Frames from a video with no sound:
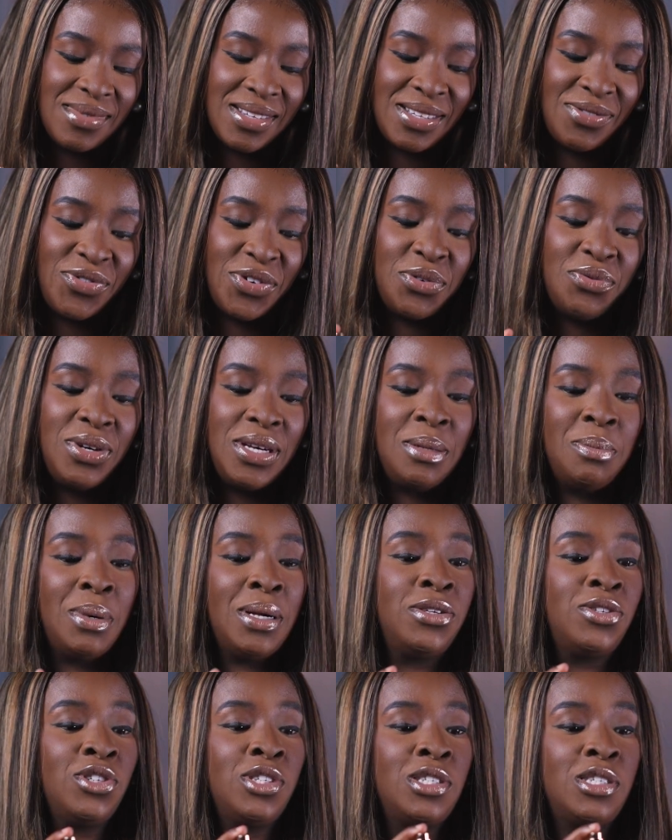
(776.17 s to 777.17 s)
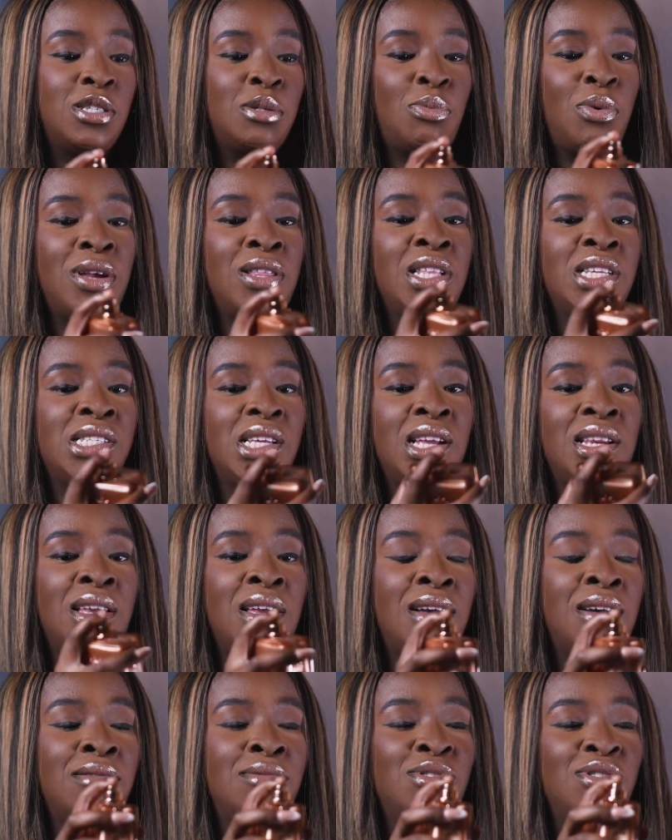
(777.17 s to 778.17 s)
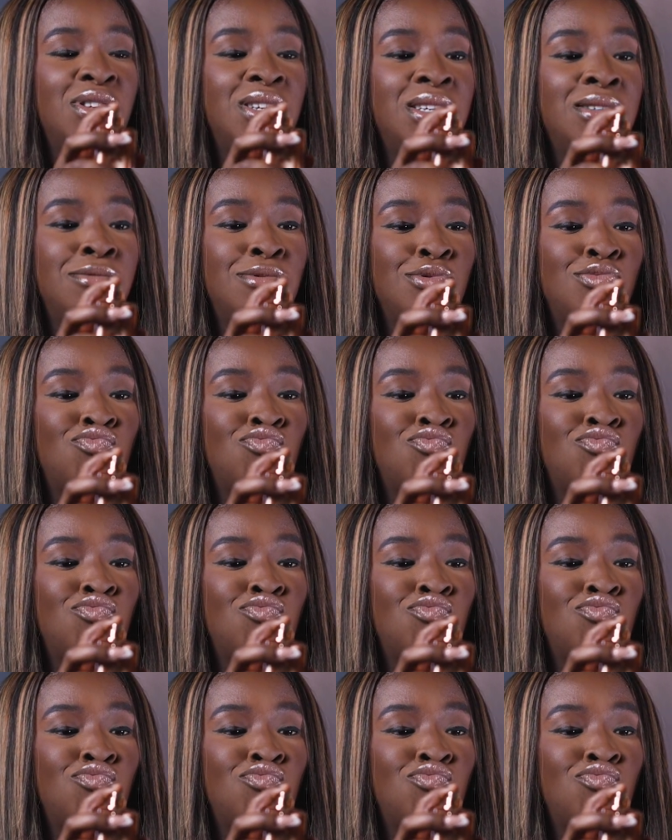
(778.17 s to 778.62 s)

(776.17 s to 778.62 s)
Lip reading: I feel really bad just spraying this anyhow, do you know?